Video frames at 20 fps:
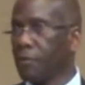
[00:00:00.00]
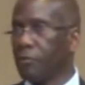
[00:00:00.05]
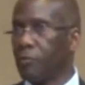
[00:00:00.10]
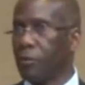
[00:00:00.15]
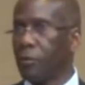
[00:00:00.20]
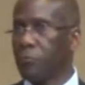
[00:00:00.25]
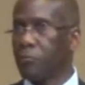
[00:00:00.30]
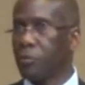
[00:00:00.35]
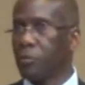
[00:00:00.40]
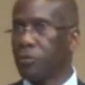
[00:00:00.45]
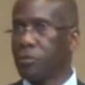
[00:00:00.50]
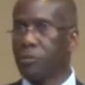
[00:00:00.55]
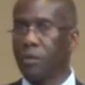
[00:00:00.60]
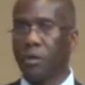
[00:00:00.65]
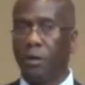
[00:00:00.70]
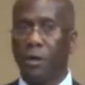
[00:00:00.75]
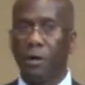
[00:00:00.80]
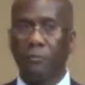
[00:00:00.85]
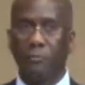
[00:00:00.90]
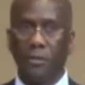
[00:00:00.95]
when Bruce
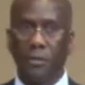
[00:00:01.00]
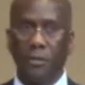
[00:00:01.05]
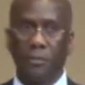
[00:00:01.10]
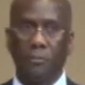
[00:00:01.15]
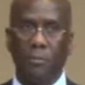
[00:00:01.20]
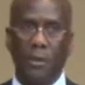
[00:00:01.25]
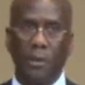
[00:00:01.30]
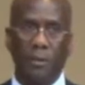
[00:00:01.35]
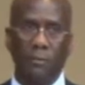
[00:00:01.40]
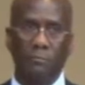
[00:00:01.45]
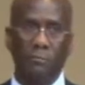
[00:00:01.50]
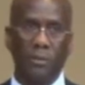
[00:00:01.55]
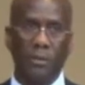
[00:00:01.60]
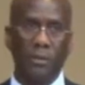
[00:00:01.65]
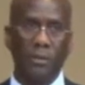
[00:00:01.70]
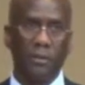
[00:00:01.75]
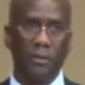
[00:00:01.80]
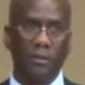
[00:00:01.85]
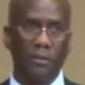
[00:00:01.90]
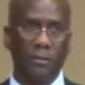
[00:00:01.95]
called me about
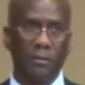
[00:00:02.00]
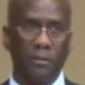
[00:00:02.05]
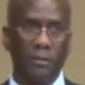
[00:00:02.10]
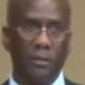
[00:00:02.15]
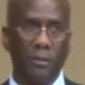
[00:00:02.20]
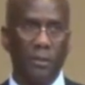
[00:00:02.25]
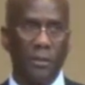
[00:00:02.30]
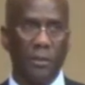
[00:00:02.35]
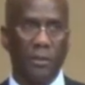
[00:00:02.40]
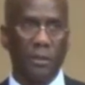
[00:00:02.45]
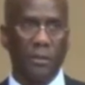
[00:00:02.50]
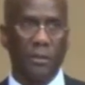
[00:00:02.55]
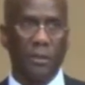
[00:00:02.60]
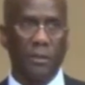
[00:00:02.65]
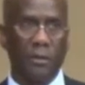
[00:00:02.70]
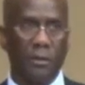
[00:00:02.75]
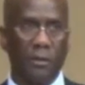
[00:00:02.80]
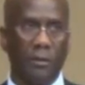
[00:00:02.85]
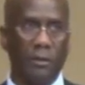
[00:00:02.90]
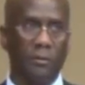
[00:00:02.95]
being here,
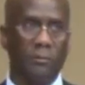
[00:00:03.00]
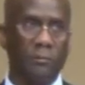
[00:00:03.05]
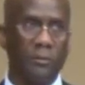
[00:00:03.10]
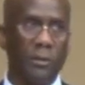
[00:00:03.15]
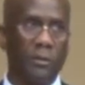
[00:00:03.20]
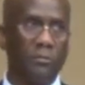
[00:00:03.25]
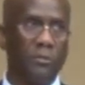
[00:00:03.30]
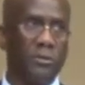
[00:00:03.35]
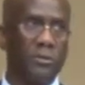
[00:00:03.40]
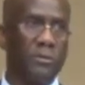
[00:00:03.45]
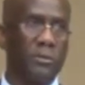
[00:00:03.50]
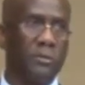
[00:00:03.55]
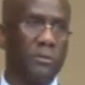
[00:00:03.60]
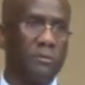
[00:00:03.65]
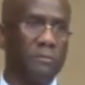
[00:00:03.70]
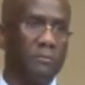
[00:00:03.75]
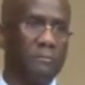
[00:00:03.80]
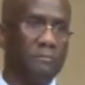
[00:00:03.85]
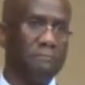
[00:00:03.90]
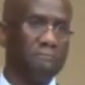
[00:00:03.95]
it was
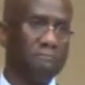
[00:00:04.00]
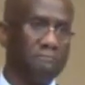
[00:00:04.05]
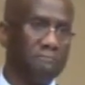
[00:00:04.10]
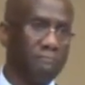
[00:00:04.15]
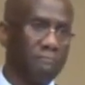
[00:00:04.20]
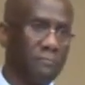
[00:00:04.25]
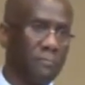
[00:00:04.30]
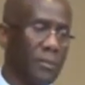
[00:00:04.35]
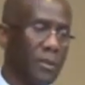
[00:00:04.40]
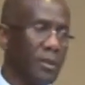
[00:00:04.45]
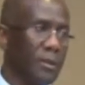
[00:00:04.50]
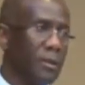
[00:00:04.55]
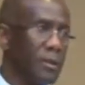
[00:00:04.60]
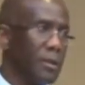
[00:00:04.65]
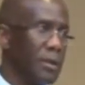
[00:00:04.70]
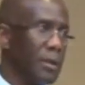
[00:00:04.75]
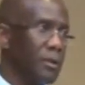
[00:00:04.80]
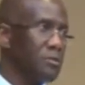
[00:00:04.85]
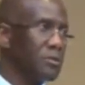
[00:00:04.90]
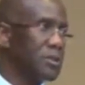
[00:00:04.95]

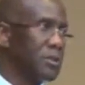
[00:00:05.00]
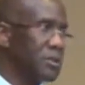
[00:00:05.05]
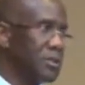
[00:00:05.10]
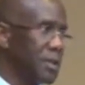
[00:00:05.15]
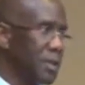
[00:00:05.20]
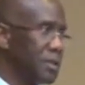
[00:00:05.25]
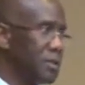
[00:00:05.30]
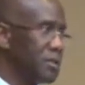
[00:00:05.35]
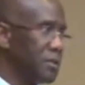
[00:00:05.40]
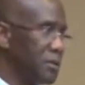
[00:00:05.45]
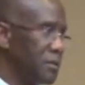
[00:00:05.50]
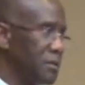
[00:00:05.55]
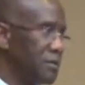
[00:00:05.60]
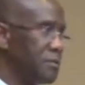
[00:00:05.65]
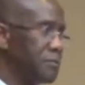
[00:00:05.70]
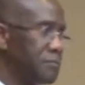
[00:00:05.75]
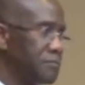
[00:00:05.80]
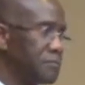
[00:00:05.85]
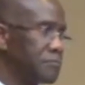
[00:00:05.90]
a done deal.